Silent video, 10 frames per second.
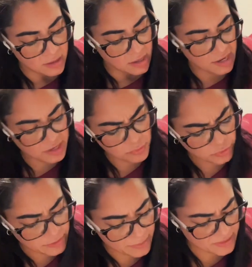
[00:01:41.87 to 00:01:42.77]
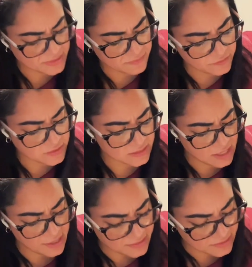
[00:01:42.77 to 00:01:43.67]
And it will depend on the
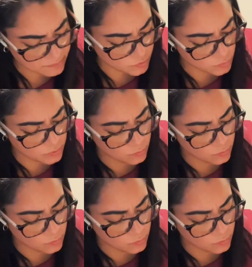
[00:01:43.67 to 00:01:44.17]
size. I'm doing